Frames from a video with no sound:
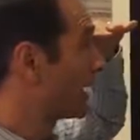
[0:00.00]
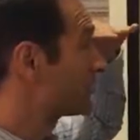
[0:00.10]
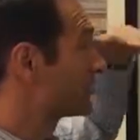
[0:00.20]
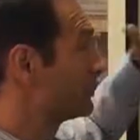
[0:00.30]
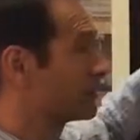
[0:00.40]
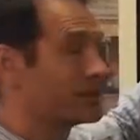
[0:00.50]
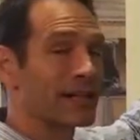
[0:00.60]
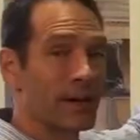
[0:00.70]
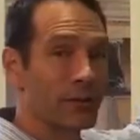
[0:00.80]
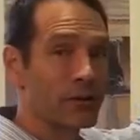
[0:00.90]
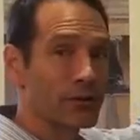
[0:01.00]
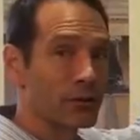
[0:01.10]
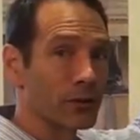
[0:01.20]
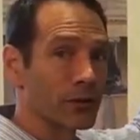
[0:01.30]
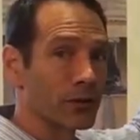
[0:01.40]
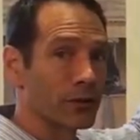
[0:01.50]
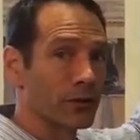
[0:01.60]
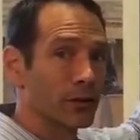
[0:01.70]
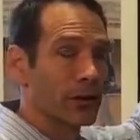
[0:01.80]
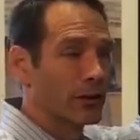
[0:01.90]
eyes to be at the top of the screen.
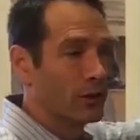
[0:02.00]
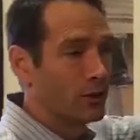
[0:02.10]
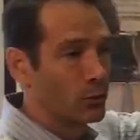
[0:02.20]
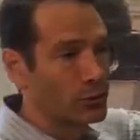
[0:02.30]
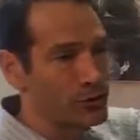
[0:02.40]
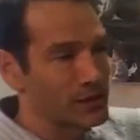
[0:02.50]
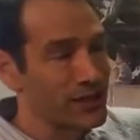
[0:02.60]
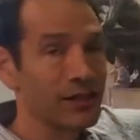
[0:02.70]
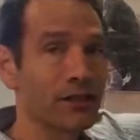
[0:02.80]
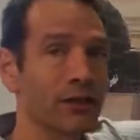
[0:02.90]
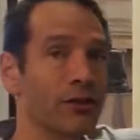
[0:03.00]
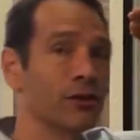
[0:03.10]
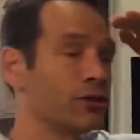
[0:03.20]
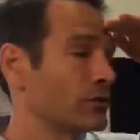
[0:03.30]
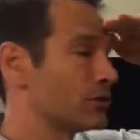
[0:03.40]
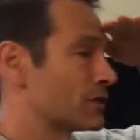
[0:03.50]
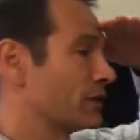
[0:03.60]
When you're standing here, as you can